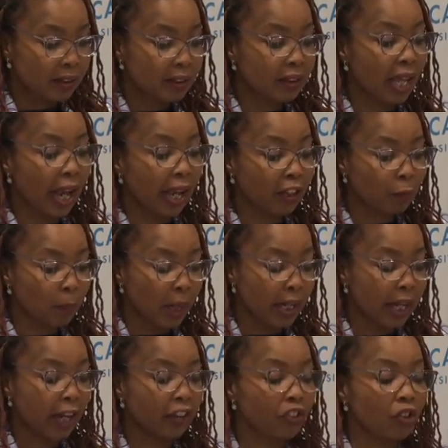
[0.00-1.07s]
the
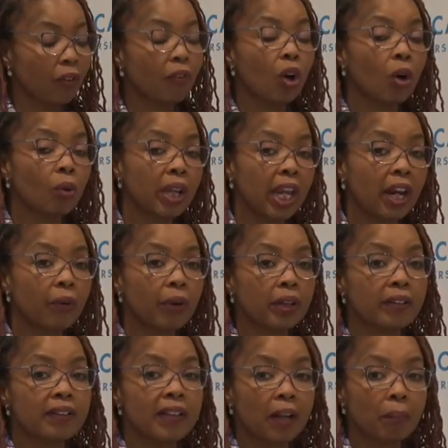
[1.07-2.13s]
explanation of
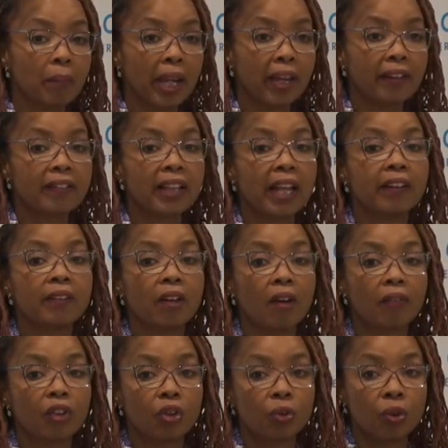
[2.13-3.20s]
coherence that makes sense
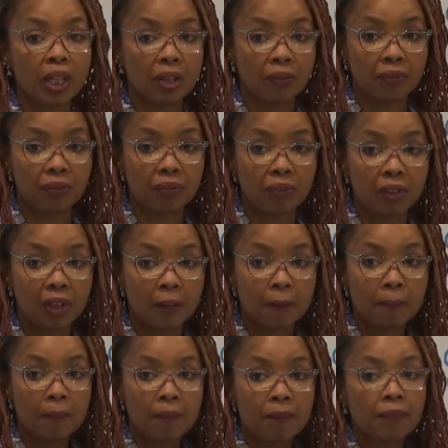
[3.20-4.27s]
of grief
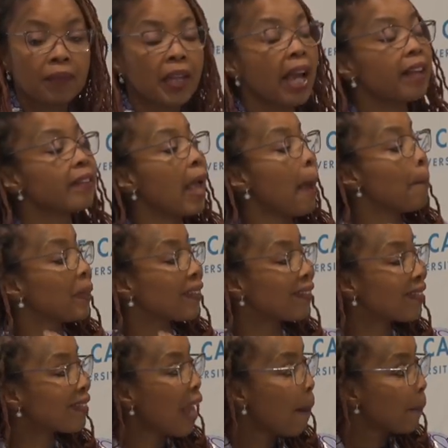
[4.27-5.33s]
as
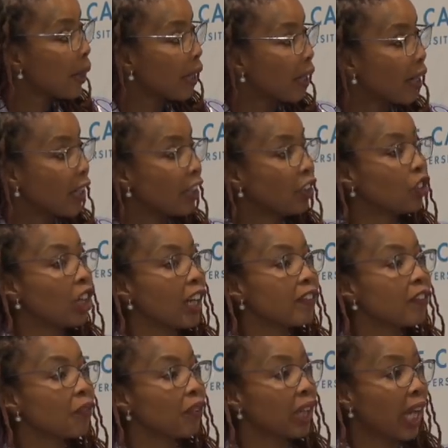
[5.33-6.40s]
epistemic
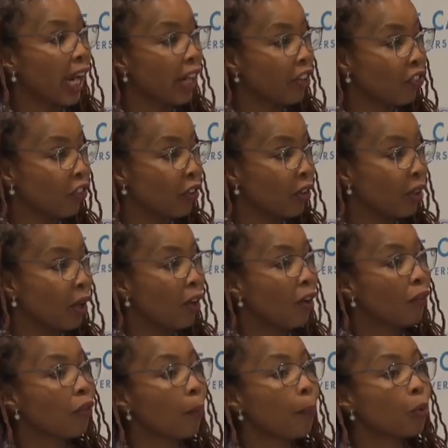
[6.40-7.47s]
justification
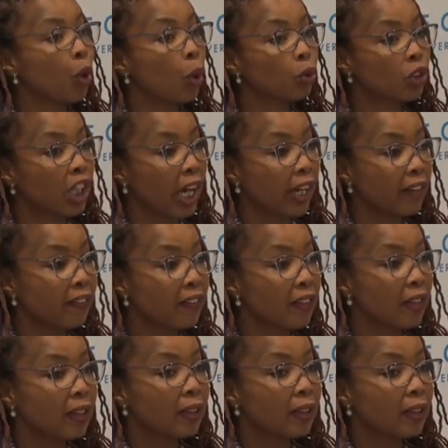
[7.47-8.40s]
for projects